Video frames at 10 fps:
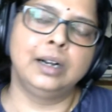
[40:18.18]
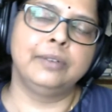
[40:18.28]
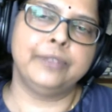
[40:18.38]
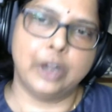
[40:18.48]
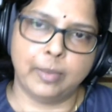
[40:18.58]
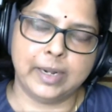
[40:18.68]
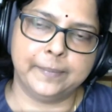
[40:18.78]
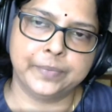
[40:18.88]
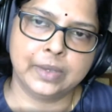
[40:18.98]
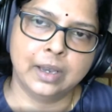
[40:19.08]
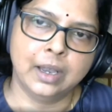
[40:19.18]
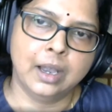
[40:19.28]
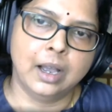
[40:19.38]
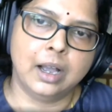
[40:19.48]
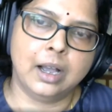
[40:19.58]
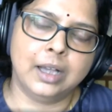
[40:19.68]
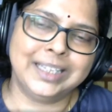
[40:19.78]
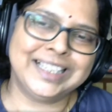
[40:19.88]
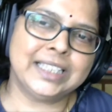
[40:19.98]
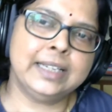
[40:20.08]
phenomena.
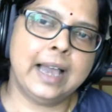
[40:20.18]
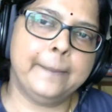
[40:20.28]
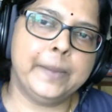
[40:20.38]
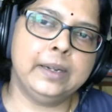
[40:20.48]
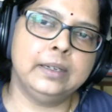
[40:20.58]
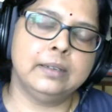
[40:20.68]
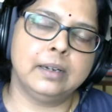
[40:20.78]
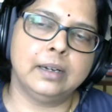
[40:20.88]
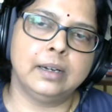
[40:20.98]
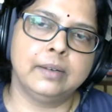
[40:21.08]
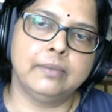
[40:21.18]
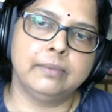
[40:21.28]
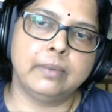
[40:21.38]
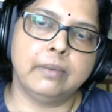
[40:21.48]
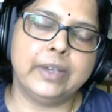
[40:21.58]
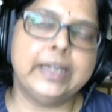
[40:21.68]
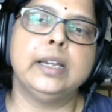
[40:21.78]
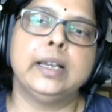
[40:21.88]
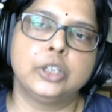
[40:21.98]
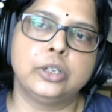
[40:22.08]
Doesn't happen very
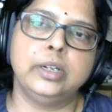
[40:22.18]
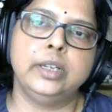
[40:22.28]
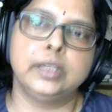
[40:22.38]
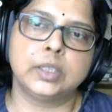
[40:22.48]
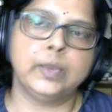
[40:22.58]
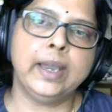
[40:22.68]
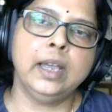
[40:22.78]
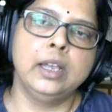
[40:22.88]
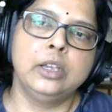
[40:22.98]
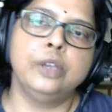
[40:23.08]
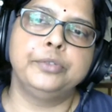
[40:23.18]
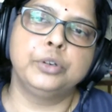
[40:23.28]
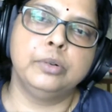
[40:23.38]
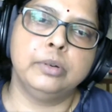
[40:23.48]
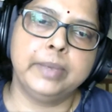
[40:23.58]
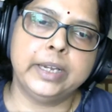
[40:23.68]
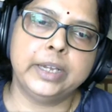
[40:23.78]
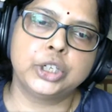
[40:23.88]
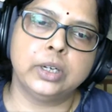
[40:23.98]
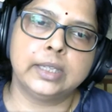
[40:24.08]
naturally this way. You have to make
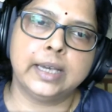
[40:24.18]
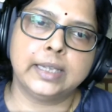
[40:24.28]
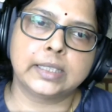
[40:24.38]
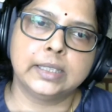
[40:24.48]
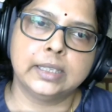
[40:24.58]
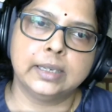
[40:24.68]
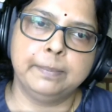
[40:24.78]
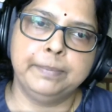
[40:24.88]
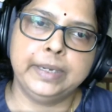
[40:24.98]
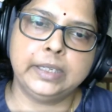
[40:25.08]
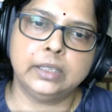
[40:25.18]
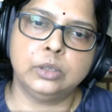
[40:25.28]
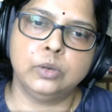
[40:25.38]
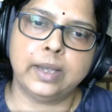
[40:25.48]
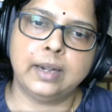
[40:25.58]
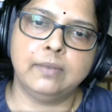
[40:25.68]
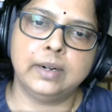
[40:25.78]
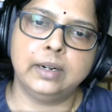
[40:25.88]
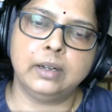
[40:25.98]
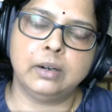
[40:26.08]
sure that the beta 2
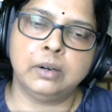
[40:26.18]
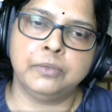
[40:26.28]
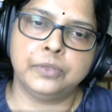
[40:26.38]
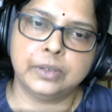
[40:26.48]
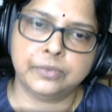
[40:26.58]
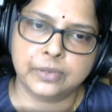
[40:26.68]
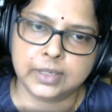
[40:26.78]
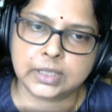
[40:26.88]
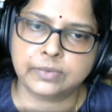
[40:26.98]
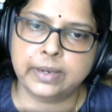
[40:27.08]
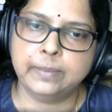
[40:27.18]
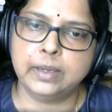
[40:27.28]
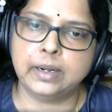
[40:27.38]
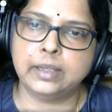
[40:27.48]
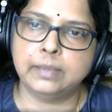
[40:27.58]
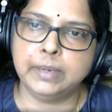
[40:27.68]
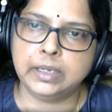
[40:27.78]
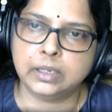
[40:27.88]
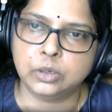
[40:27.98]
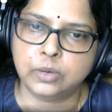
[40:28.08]
L1 of the first fiber and the
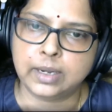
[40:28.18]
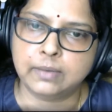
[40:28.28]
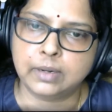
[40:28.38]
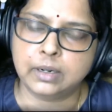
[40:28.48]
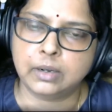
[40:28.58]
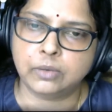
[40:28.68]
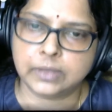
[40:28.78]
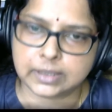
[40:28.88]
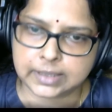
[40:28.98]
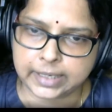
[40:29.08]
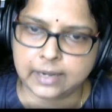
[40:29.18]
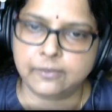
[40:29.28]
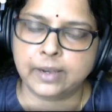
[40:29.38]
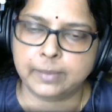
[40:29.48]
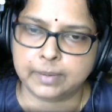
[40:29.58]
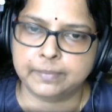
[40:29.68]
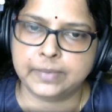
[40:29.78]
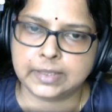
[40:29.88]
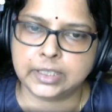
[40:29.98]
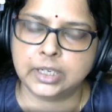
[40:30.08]
beta 2 L1 of the second fiber,
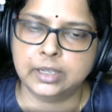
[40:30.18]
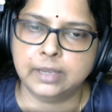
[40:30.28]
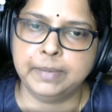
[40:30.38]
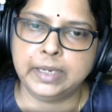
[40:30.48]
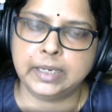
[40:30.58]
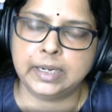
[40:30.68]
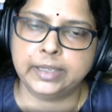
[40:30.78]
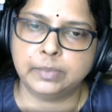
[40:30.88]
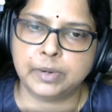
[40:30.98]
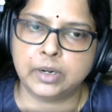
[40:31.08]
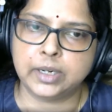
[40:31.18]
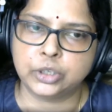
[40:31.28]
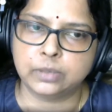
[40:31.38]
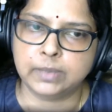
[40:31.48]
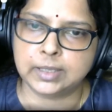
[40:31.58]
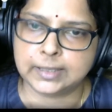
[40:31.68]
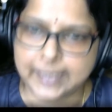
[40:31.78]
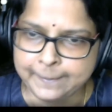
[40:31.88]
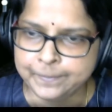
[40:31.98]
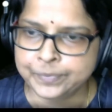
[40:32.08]
essentially the beta length product should be the same,